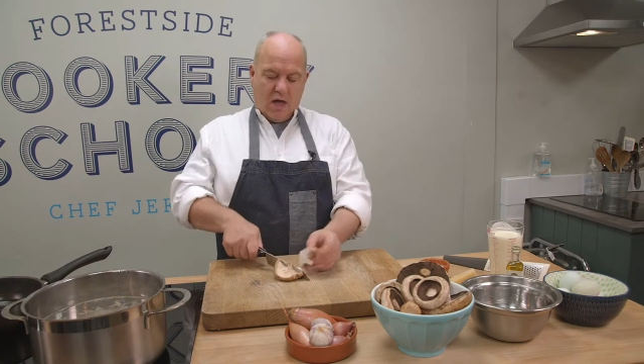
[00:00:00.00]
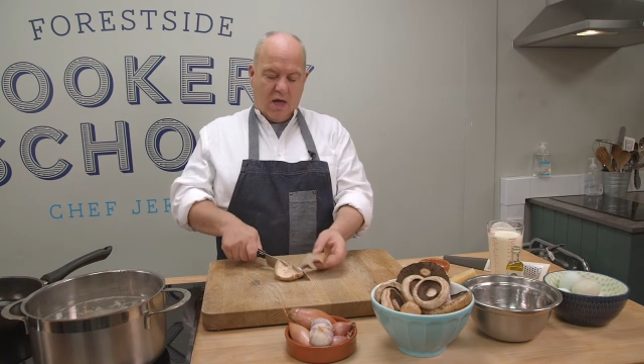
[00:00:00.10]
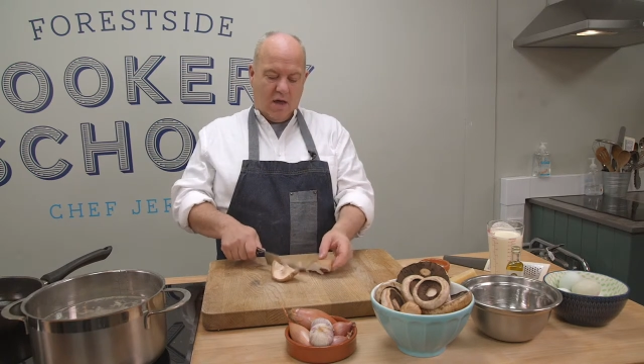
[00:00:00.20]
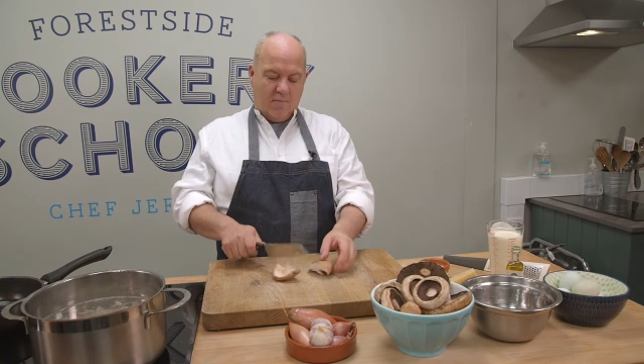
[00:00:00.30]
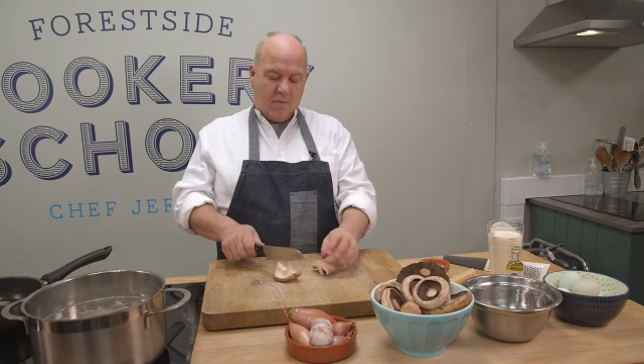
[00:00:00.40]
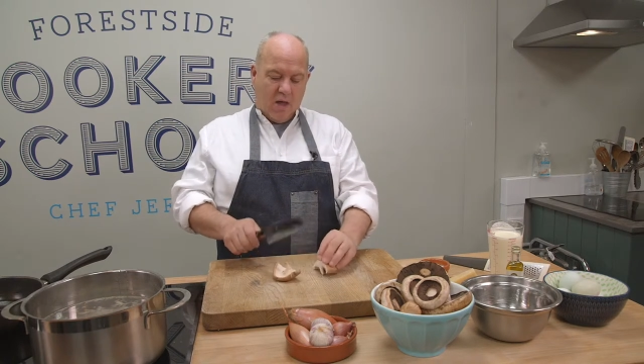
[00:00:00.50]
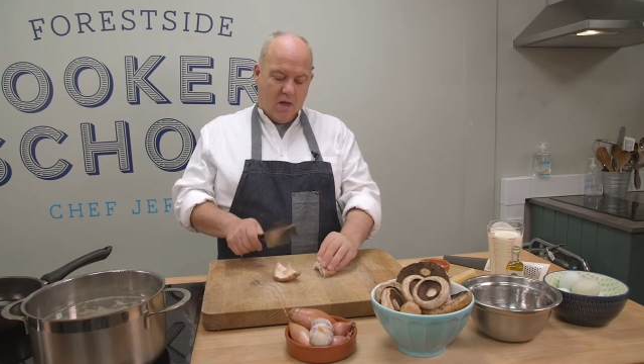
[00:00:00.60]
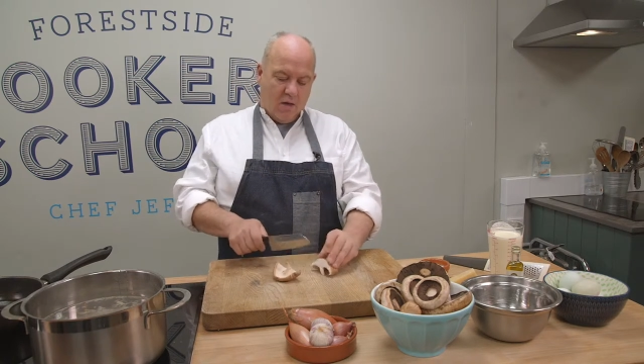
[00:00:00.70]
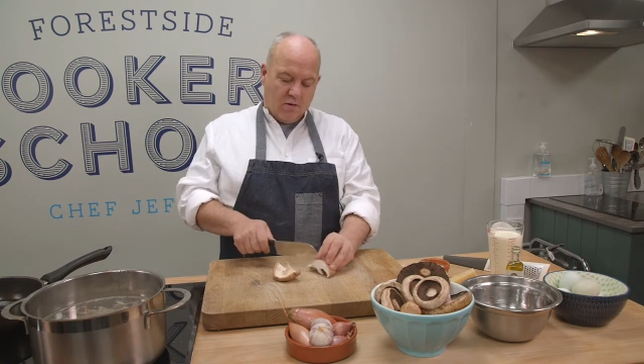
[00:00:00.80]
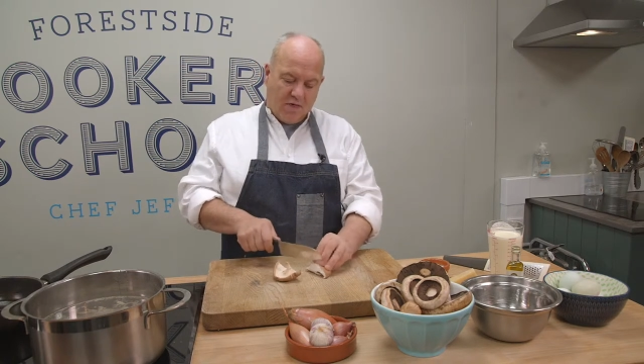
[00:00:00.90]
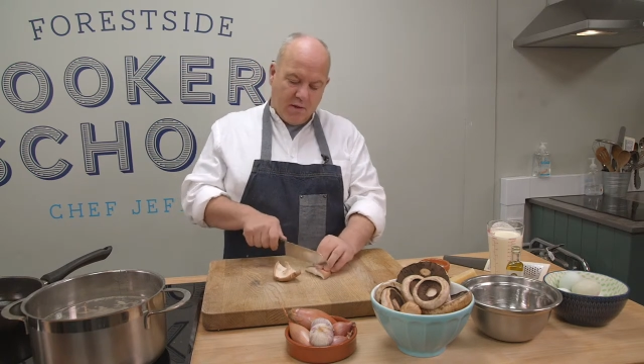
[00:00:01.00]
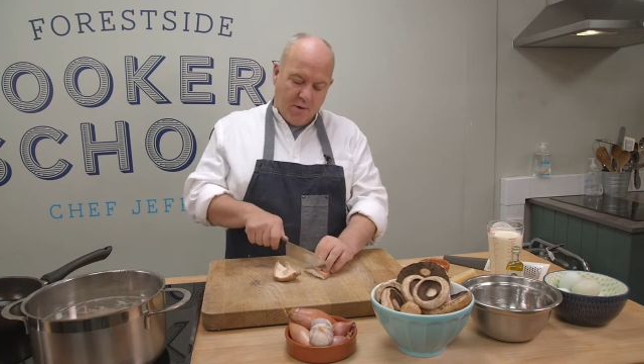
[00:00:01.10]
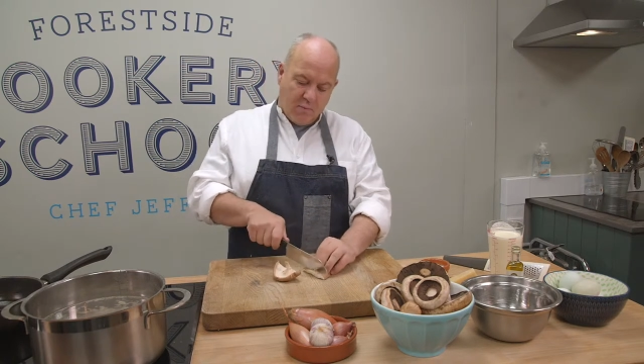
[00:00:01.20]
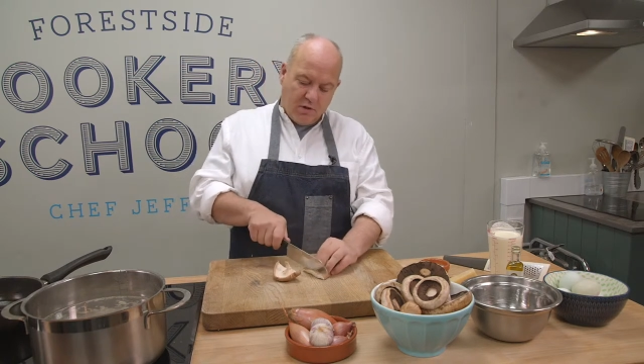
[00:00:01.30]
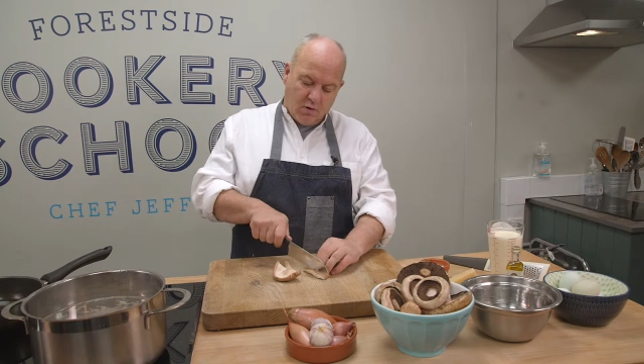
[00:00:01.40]
Um, thing
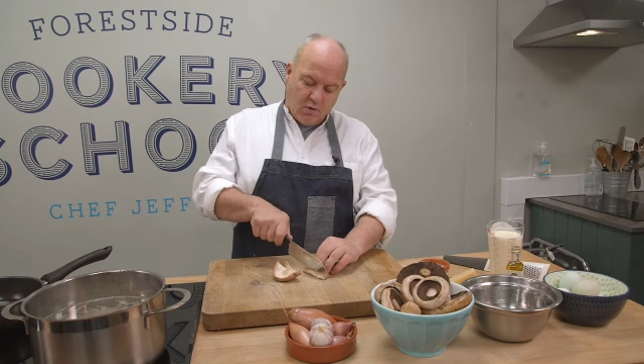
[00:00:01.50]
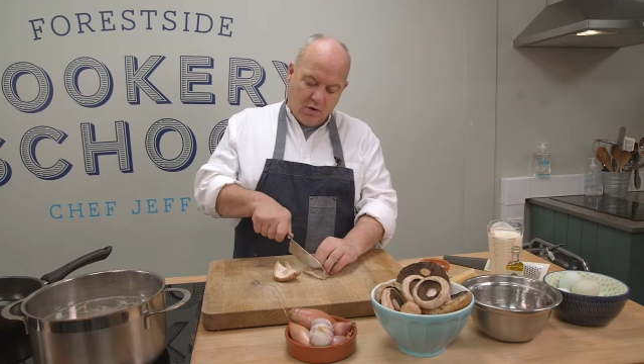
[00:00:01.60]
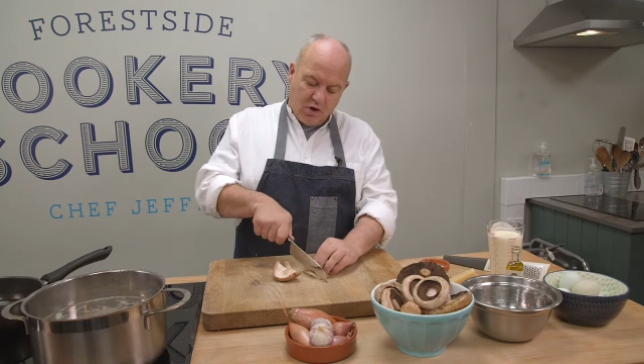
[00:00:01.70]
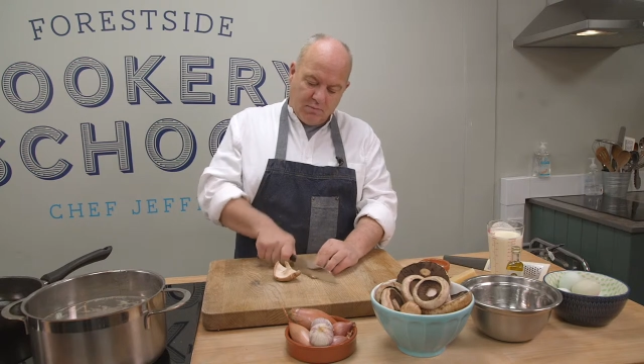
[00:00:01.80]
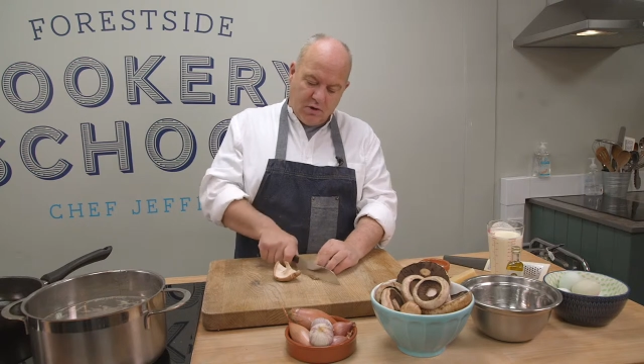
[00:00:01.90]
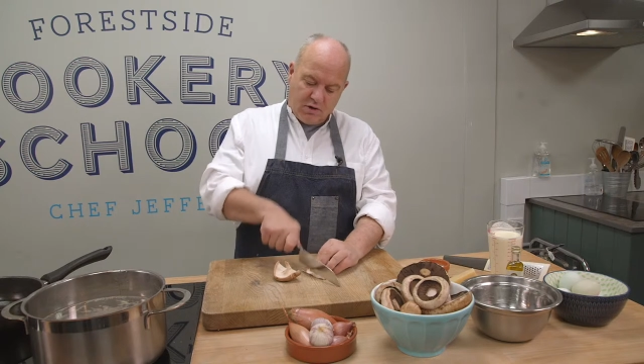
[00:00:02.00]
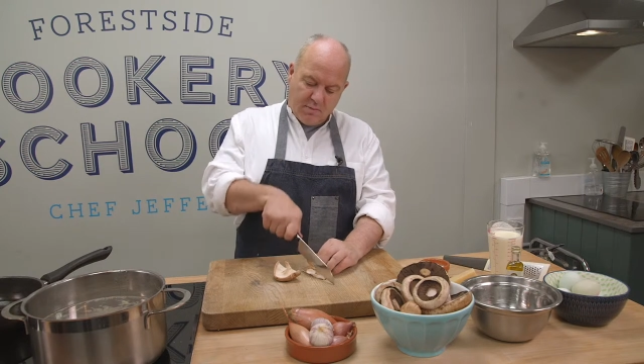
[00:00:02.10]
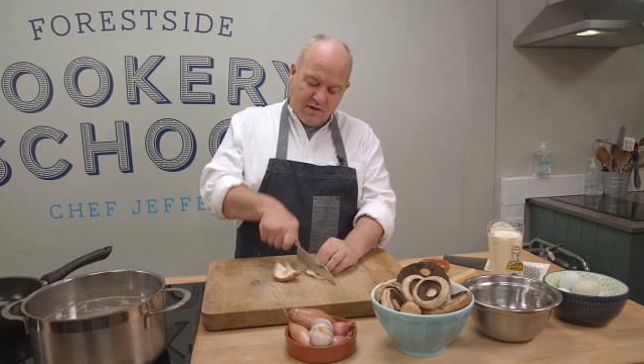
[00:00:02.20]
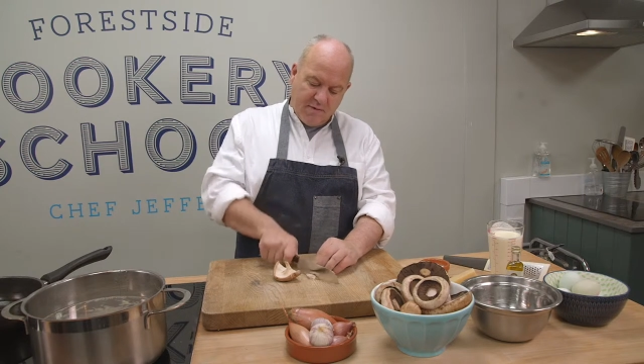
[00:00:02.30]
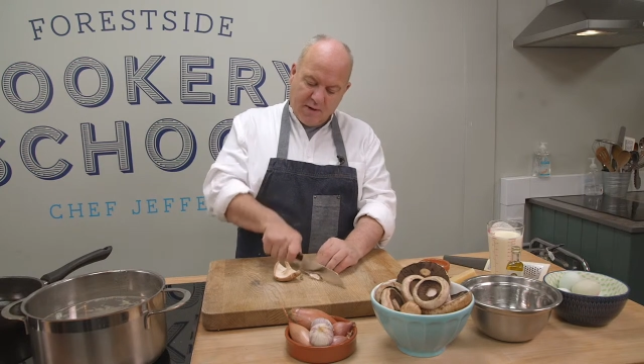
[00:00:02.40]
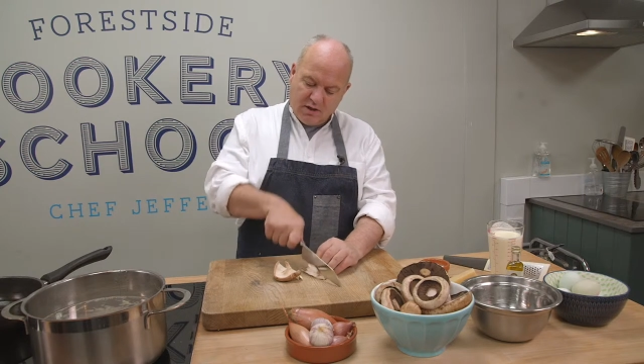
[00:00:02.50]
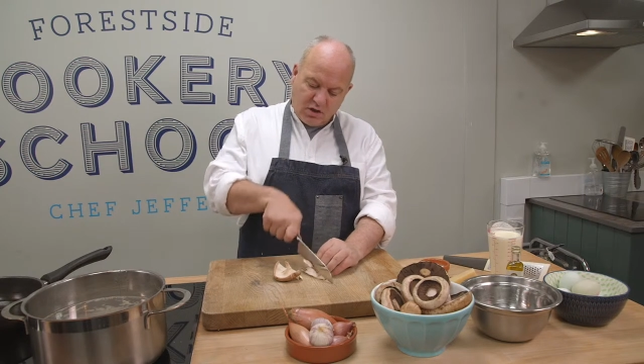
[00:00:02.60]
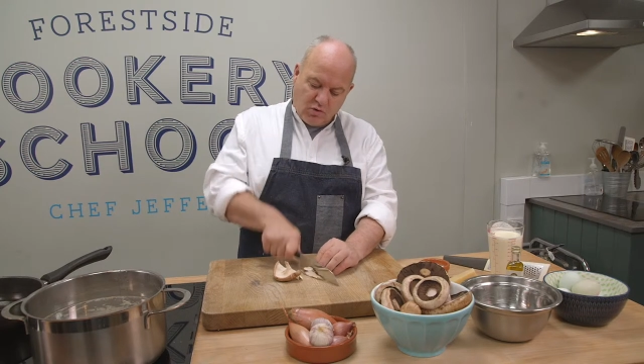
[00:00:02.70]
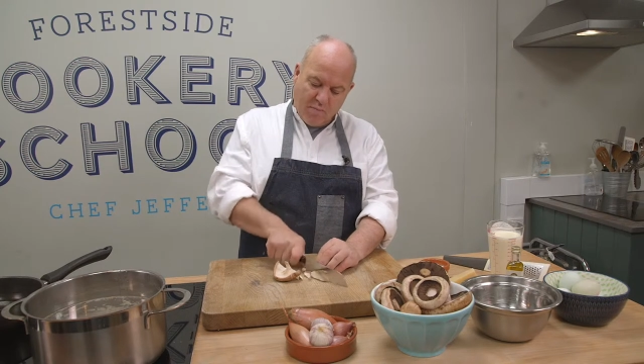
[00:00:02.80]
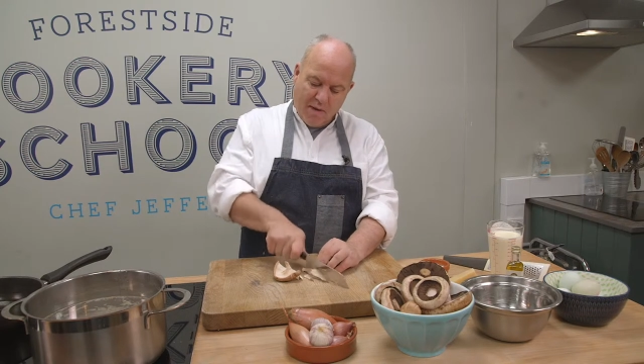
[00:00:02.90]
about when you're using mushrooms, everybody,
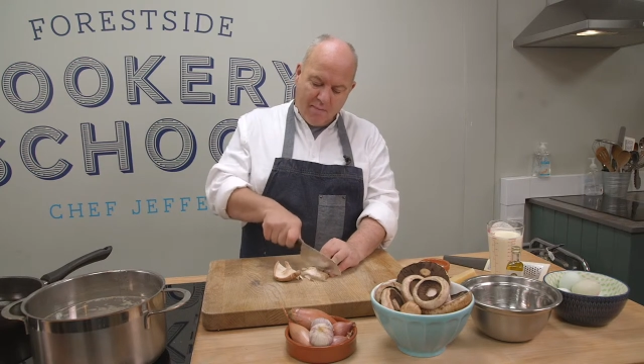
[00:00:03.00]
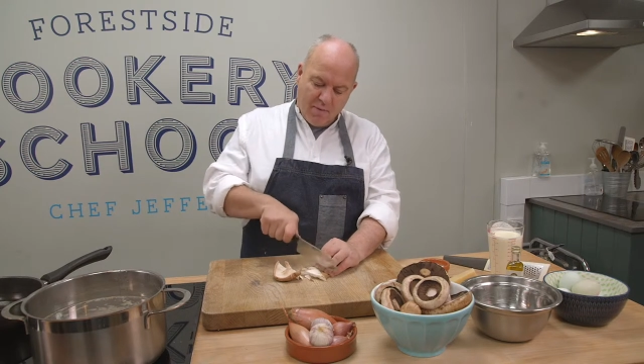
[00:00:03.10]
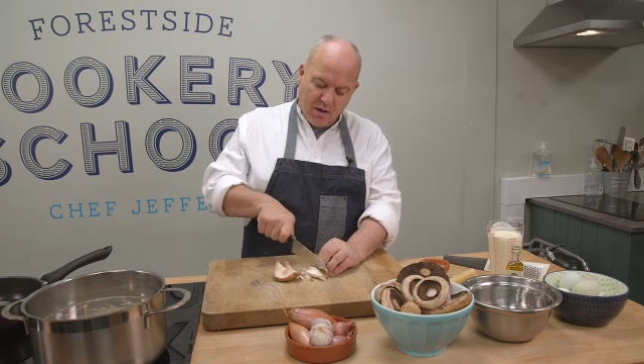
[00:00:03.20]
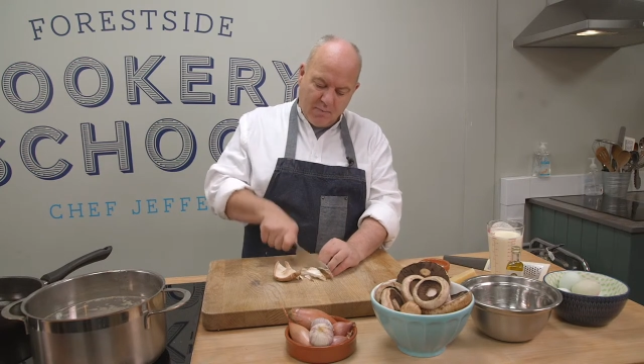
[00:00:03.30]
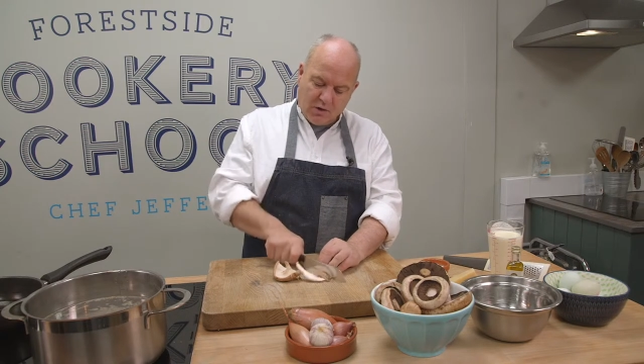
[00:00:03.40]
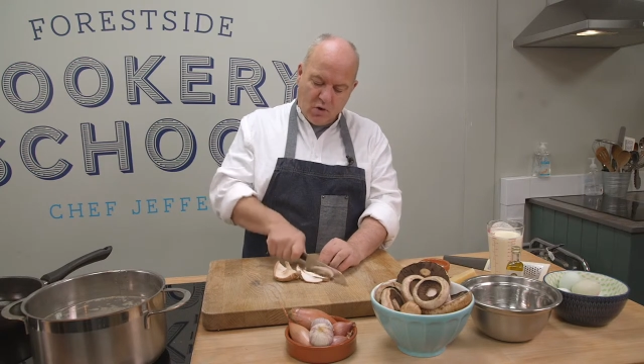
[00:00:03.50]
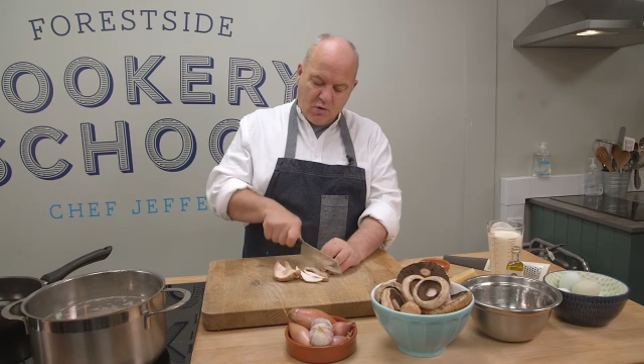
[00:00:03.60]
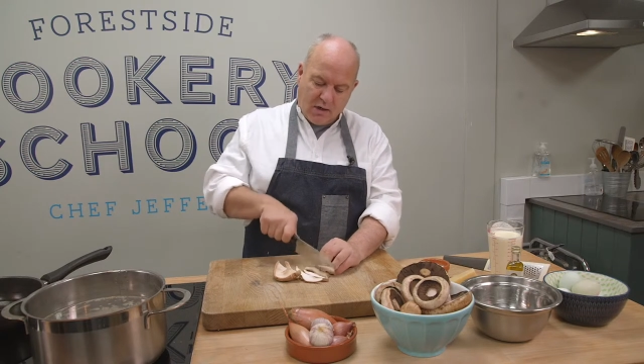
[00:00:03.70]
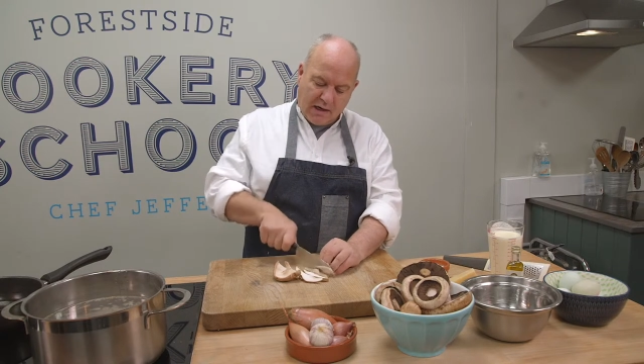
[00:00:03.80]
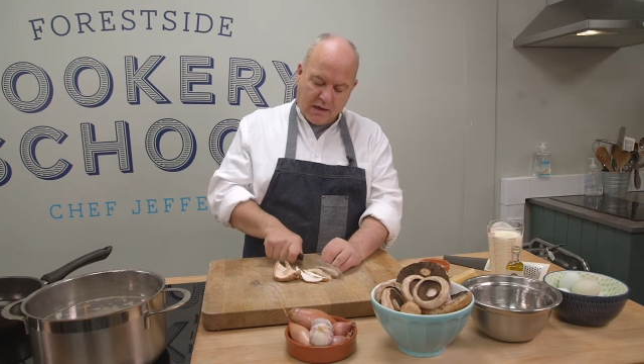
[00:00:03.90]
just remember that we don't